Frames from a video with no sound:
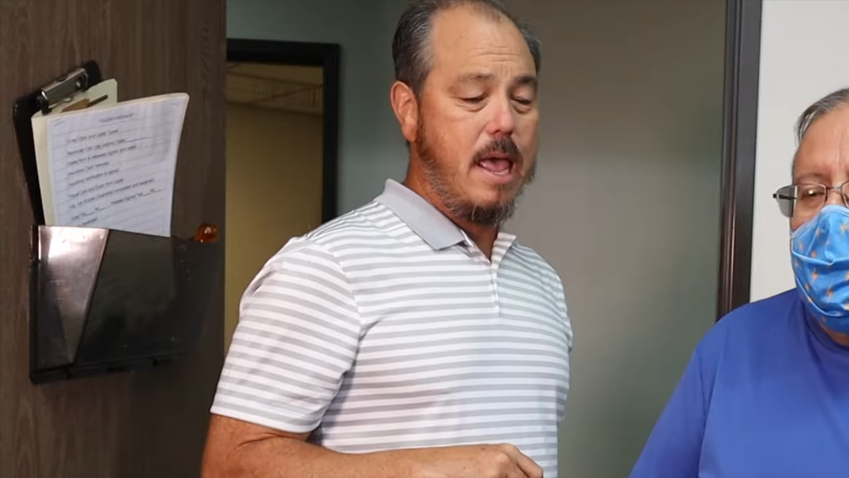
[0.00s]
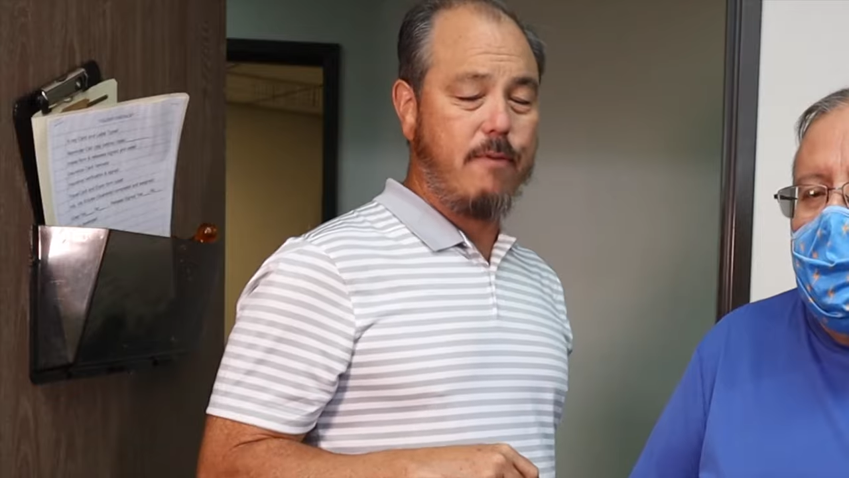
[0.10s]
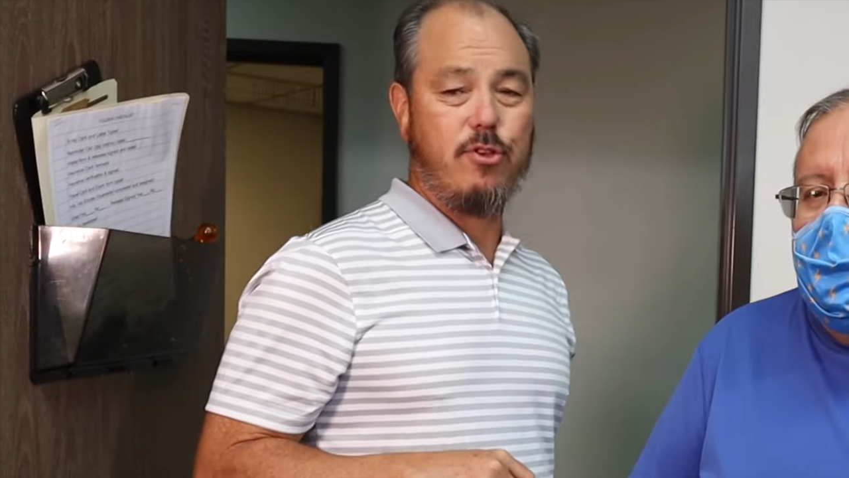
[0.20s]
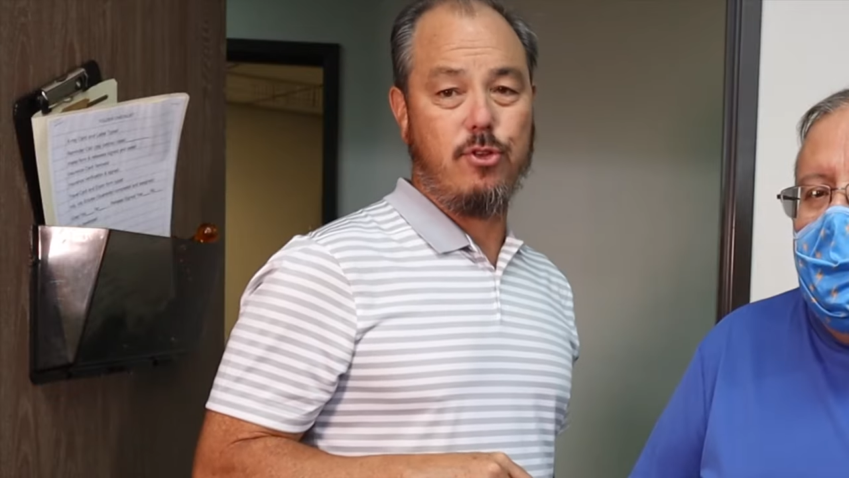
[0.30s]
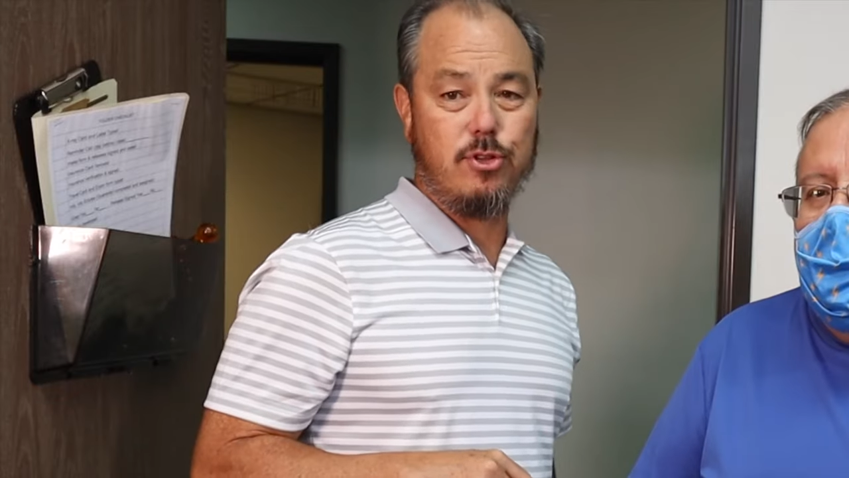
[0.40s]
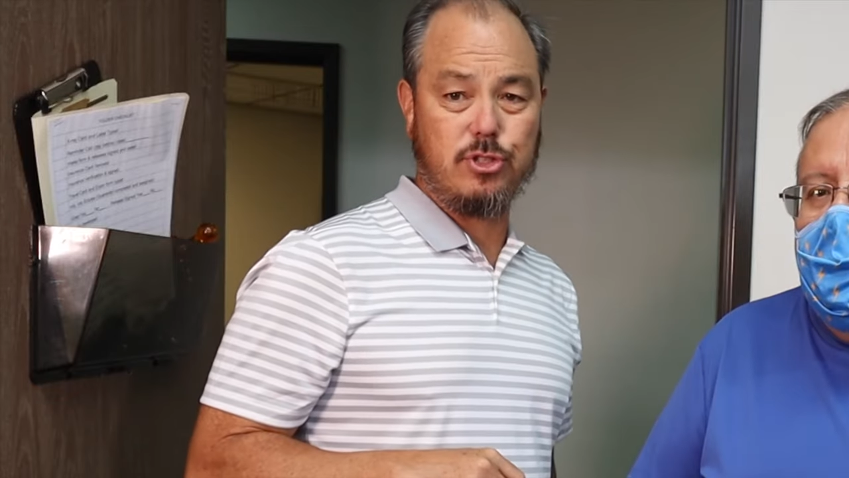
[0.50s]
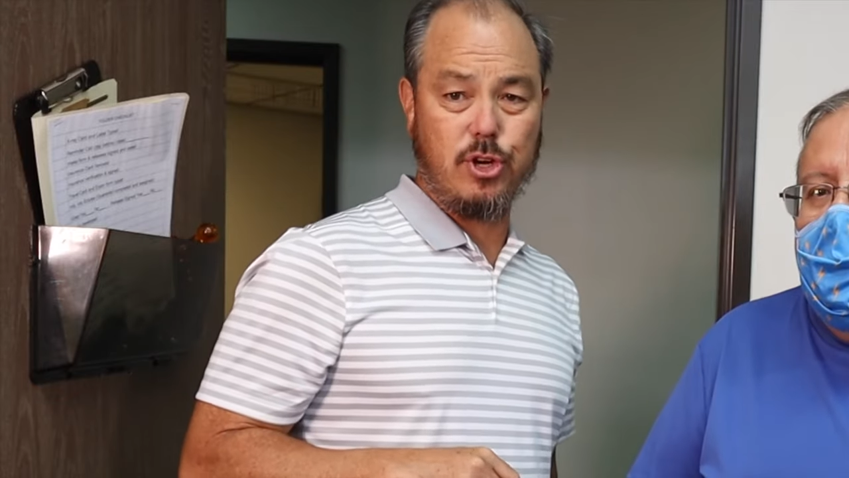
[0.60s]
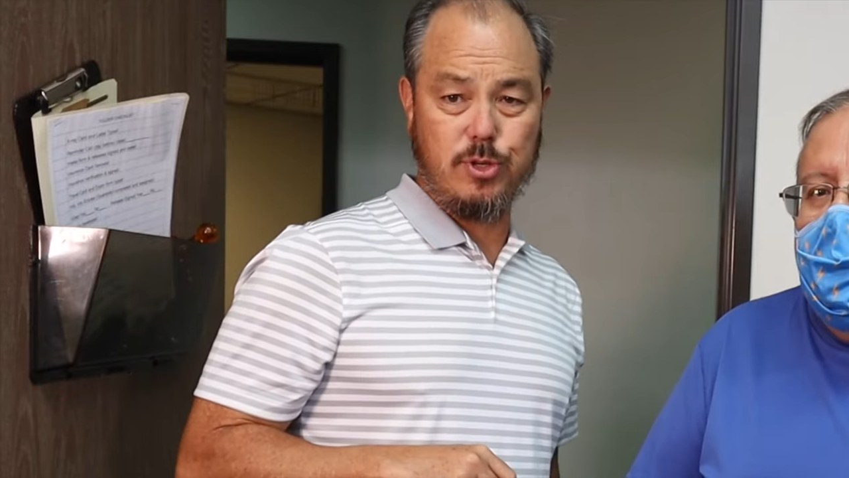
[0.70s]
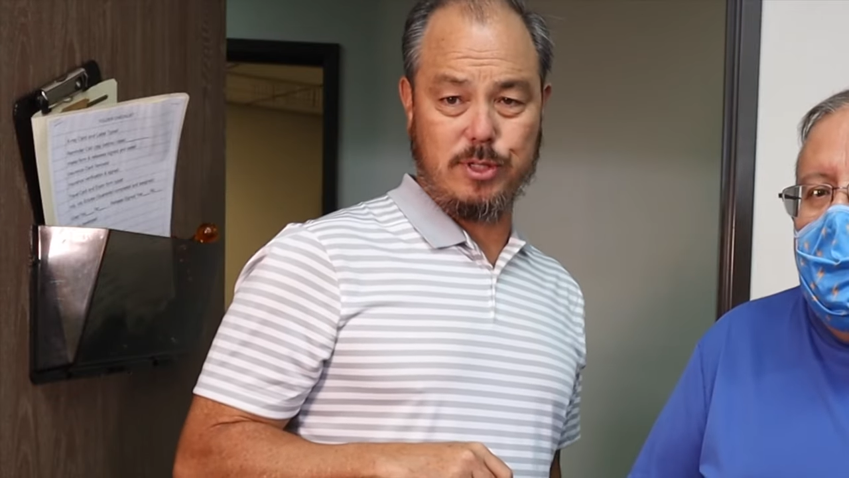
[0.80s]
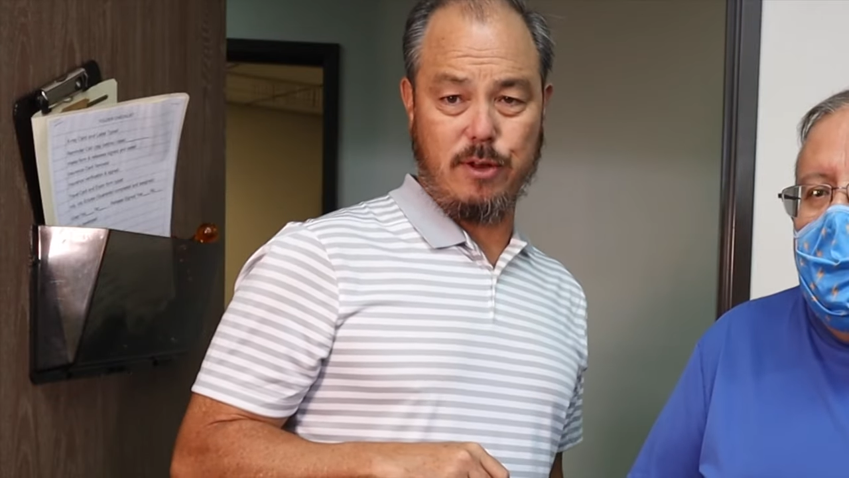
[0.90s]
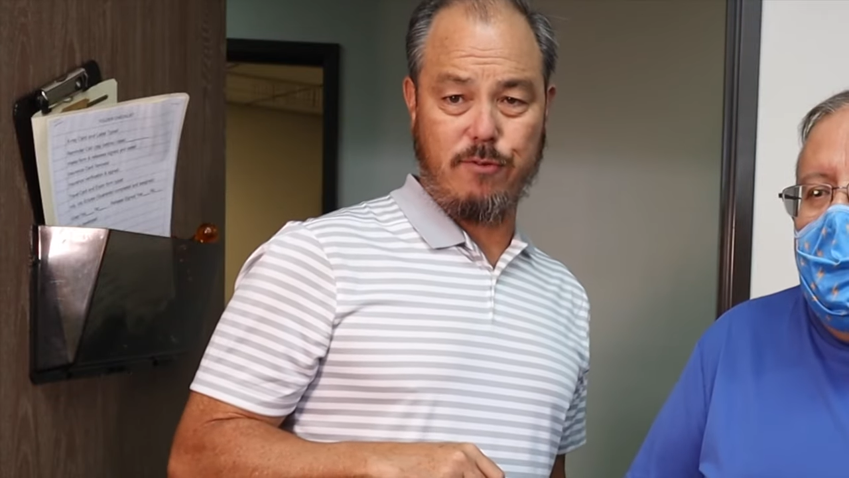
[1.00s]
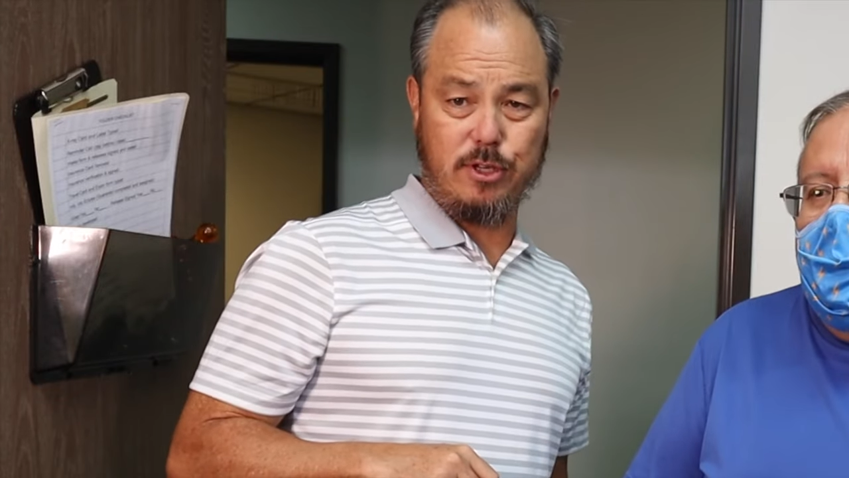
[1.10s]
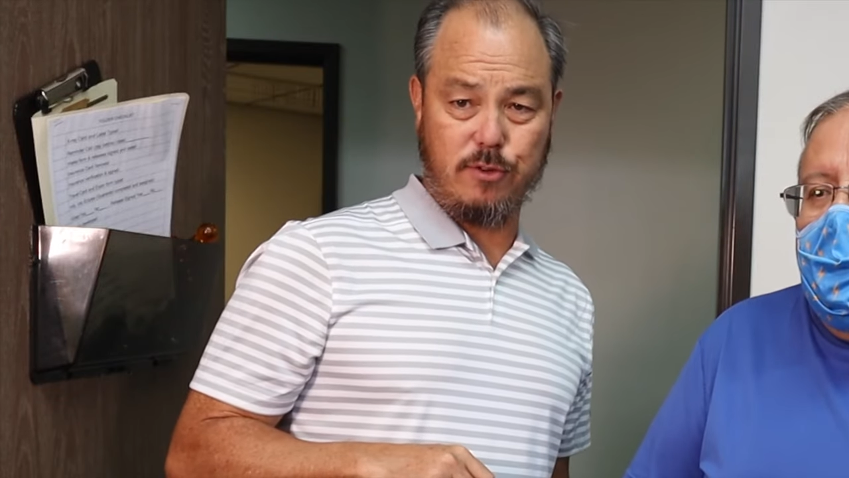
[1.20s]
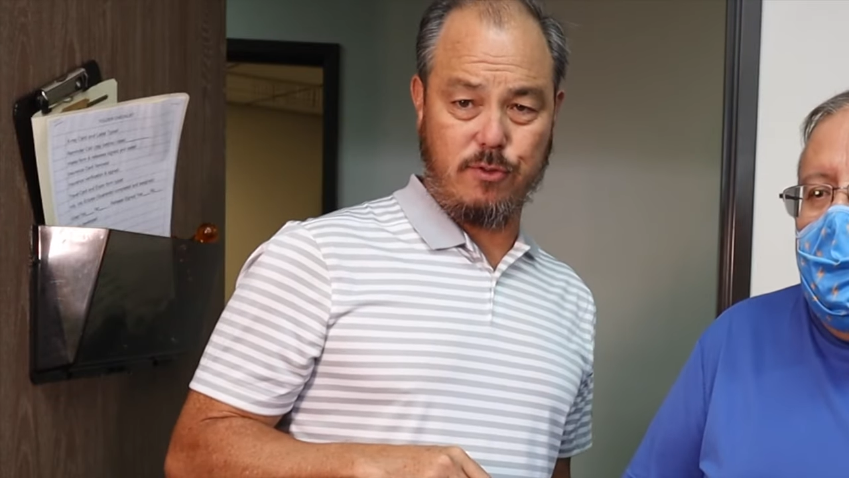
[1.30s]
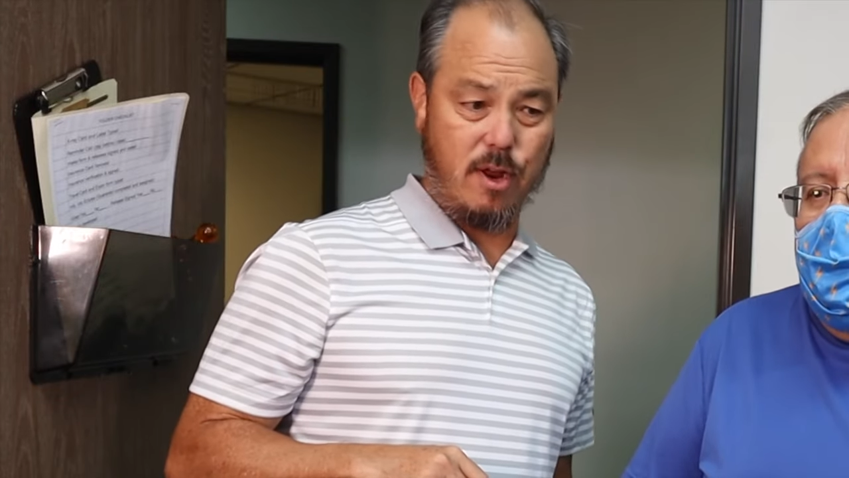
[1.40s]
if you do the surgery, it's going to
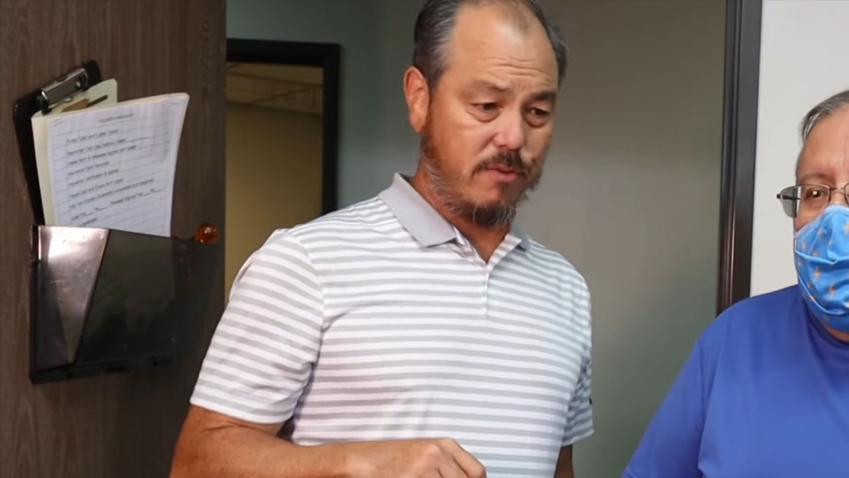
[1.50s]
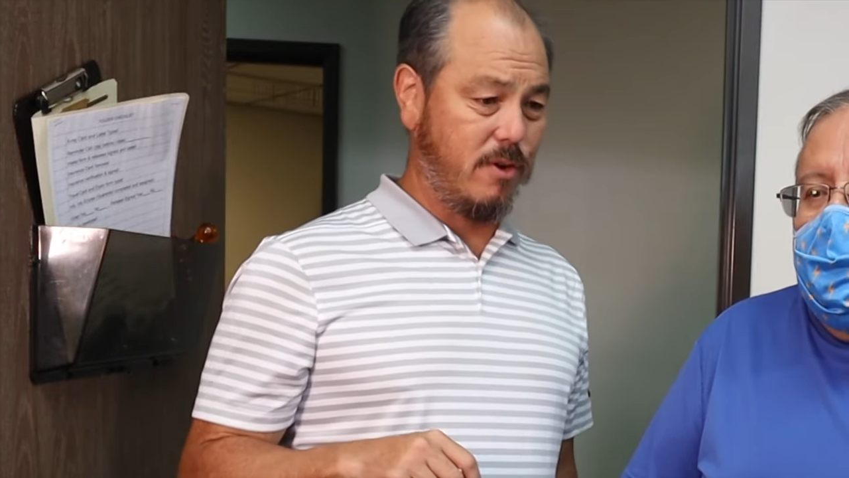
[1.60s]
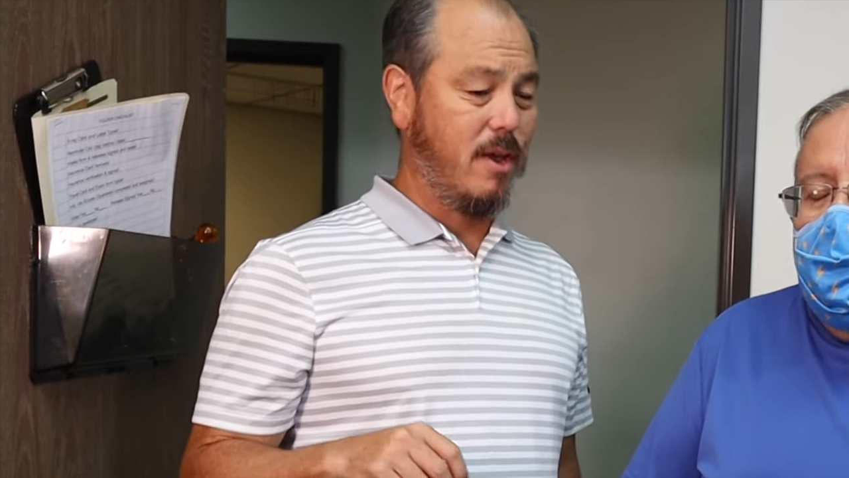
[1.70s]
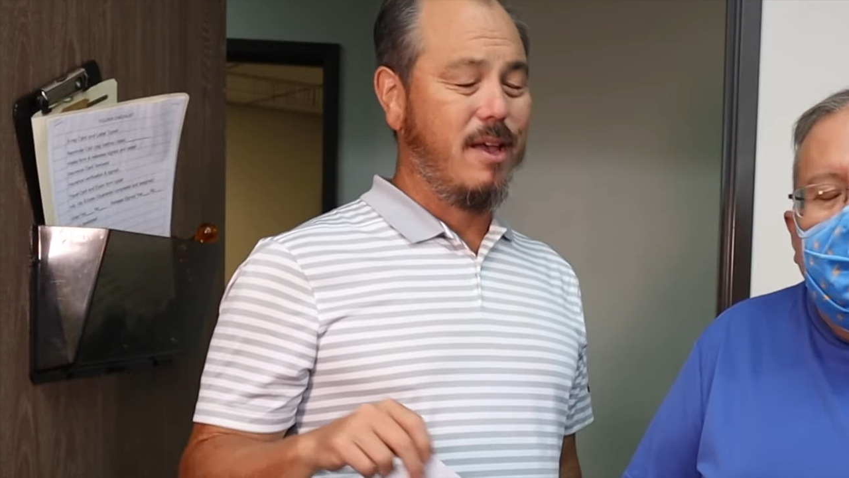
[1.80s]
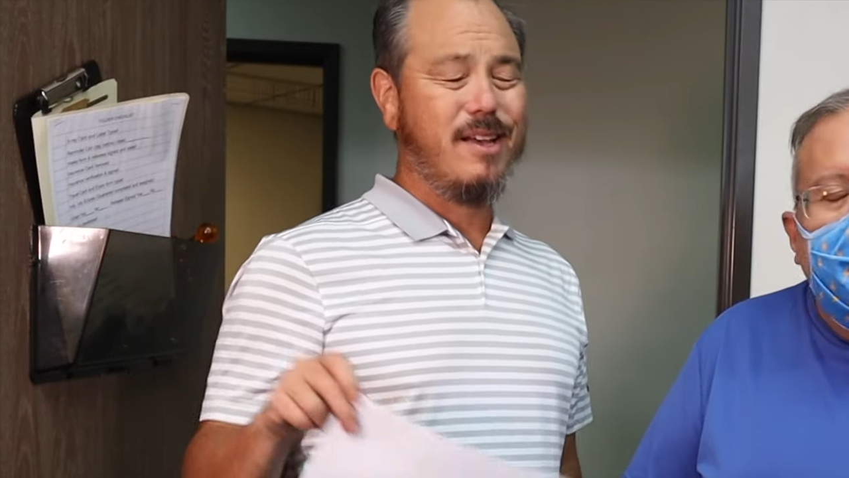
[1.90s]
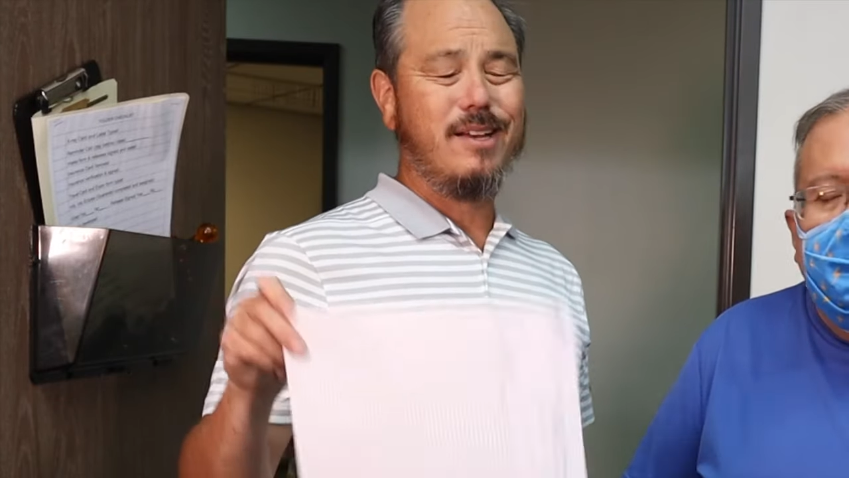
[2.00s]
fix you forever